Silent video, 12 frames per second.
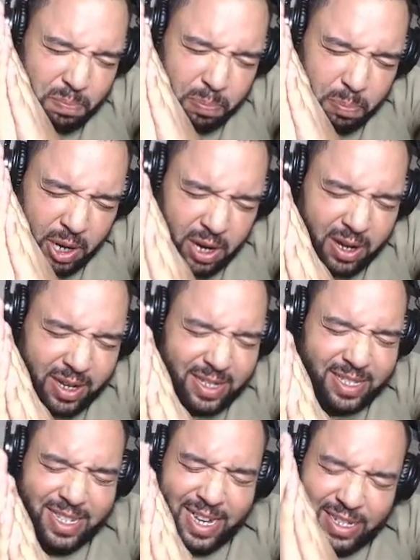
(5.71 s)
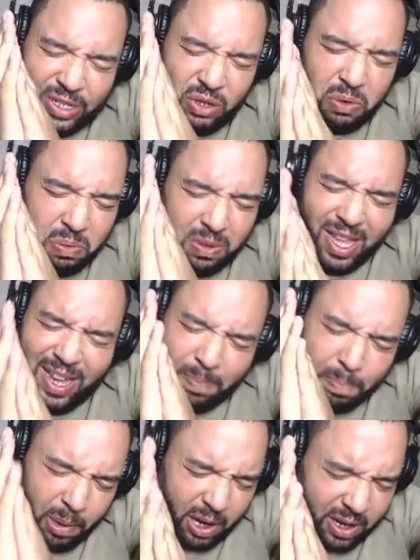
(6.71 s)
bugs. I don't
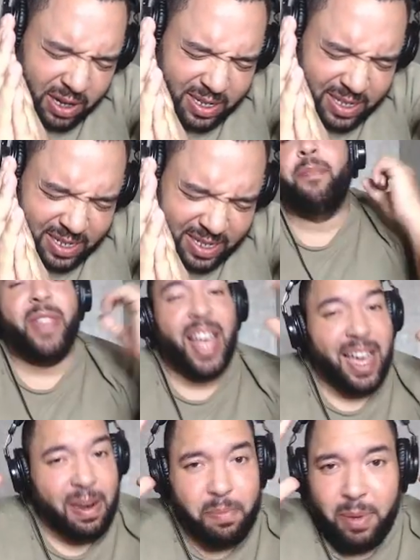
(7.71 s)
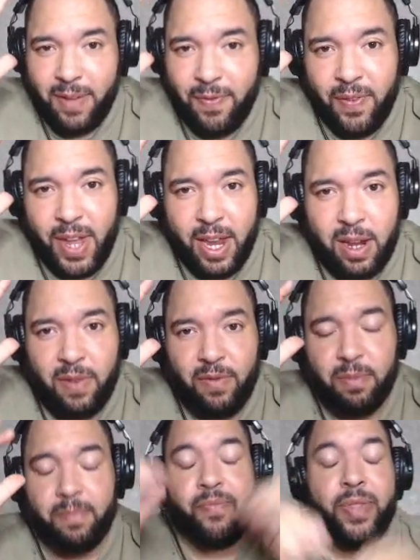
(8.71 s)
like bugs. Not a big fan of
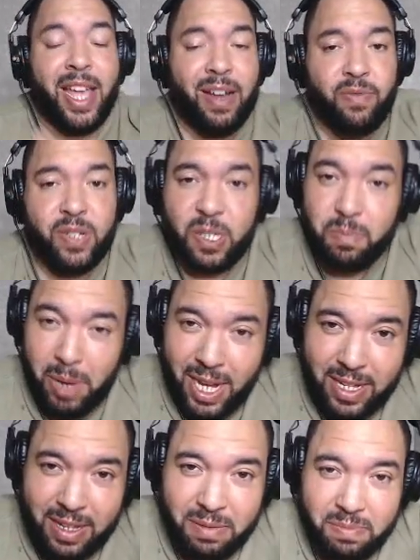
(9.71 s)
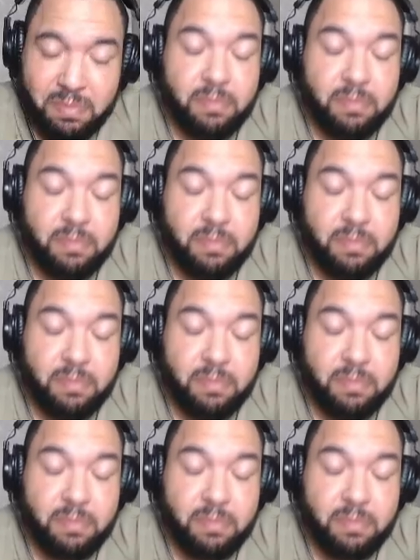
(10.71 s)
them. I respect them.